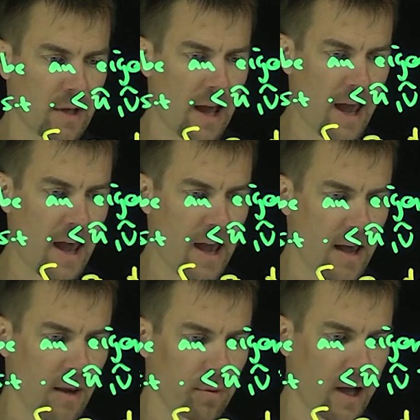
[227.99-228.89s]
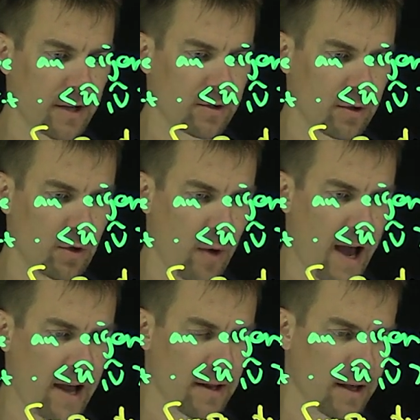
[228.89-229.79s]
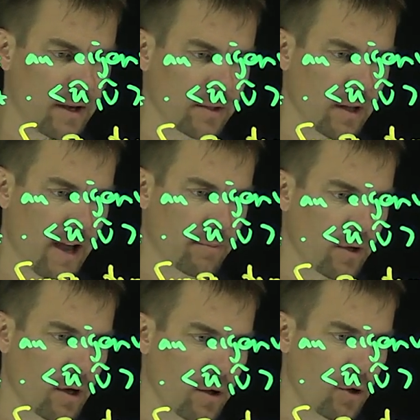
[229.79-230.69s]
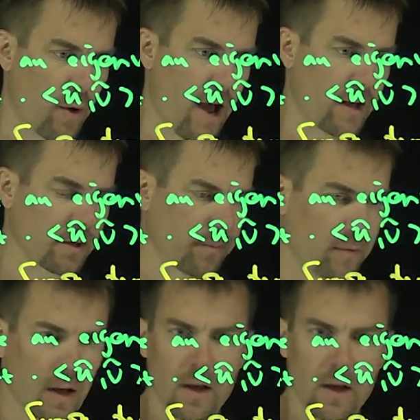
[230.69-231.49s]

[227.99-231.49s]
me that A applied to u hat is lambda u hat.